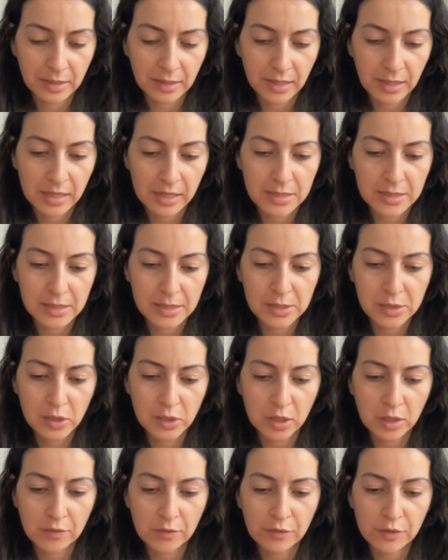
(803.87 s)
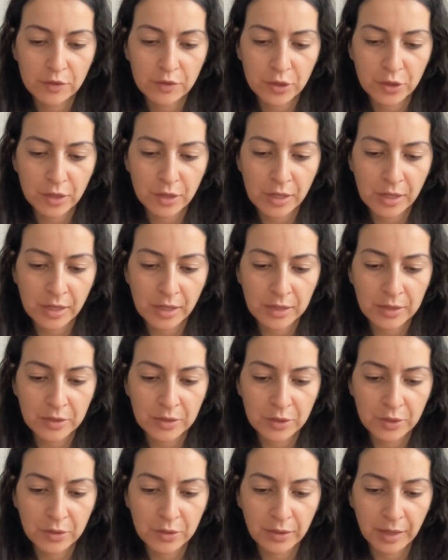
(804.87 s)
It is the start of a journey
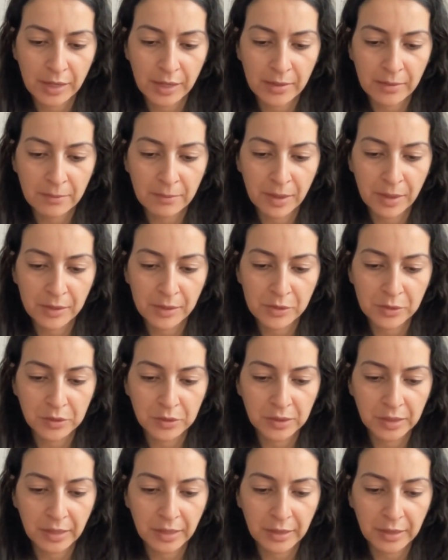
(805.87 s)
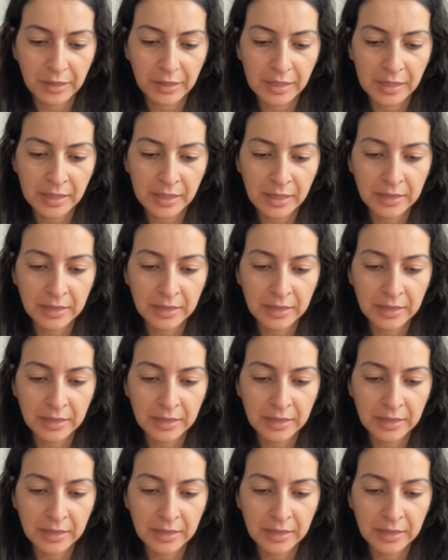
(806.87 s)
into great mental clarity